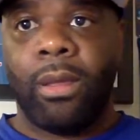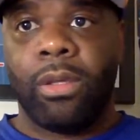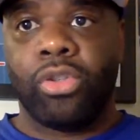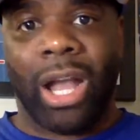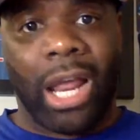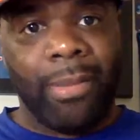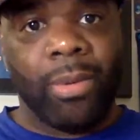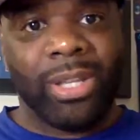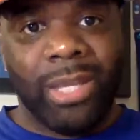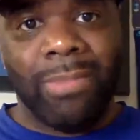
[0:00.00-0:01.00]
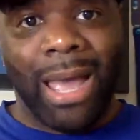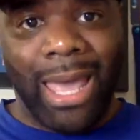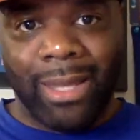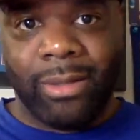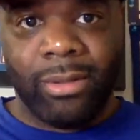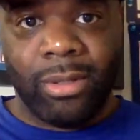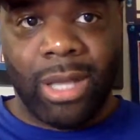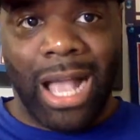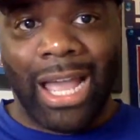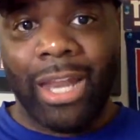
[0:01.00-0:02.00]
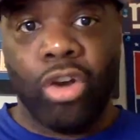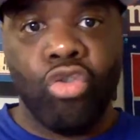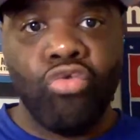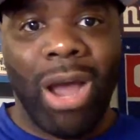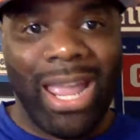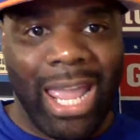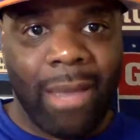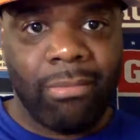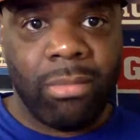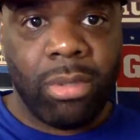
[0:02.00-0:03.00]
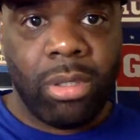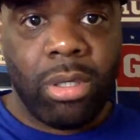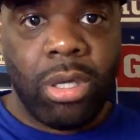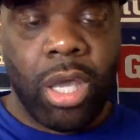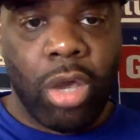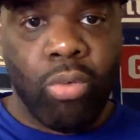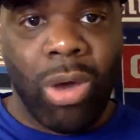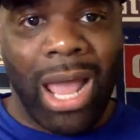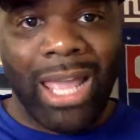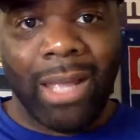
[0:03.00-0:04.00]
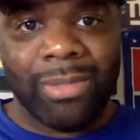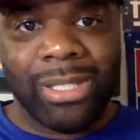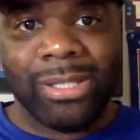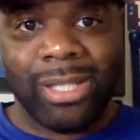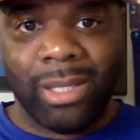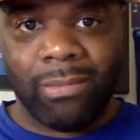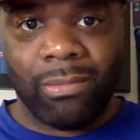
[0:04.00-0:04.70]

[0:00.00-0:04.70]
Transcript: So I gotta be able to keep my head. I gotta know who I am and what I am to this team.